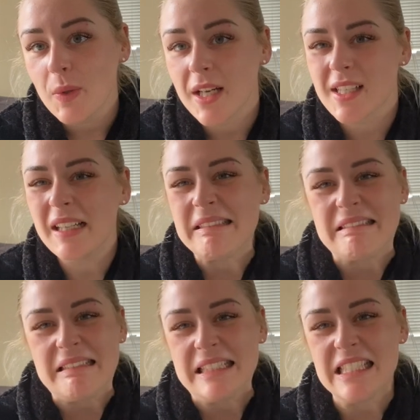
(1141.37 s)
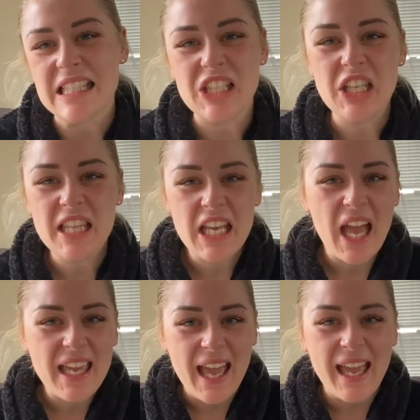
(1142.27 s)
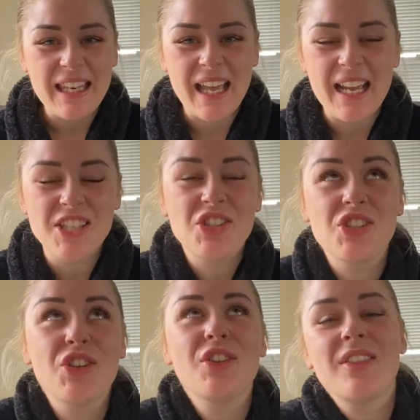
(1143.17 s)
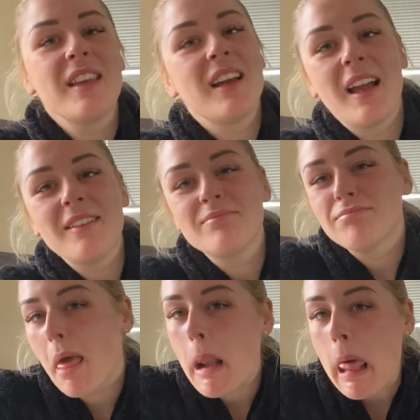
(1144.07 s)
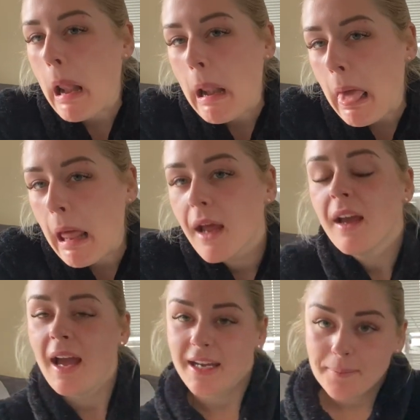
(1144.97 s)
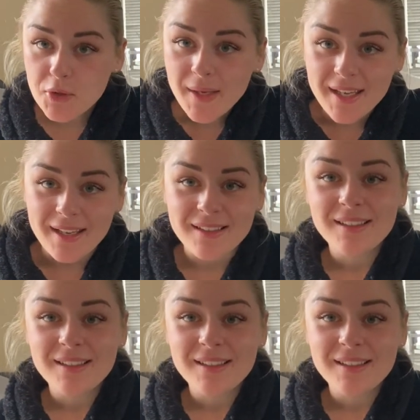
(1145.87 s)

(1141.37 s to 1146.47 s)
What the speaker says: it? I was like, oh, I just don't think I can. Like, I just don't think I, blah, blah, blah. And I'm doing it.